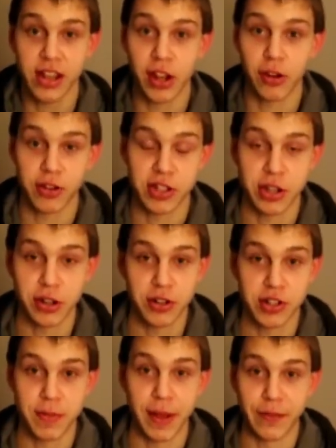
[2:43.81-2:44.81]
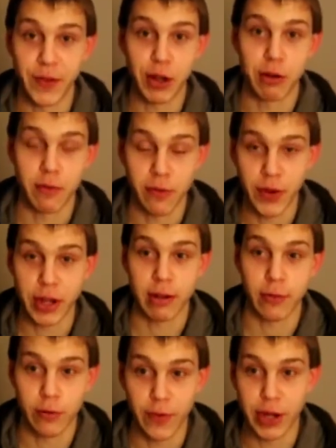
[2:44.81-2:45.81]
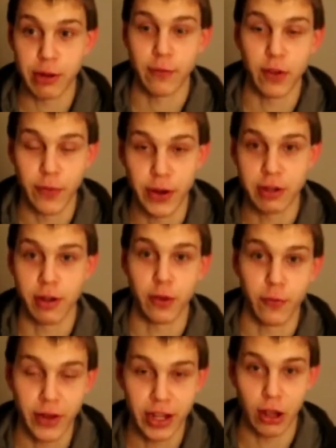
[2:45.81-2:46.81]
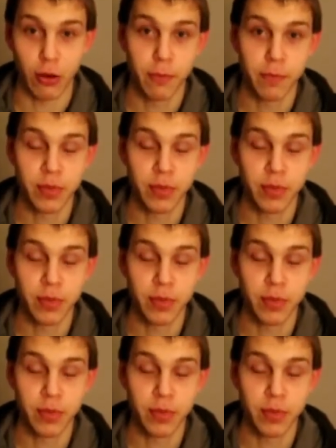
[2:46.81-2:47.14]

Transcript: You don't just make video after video after video after video after video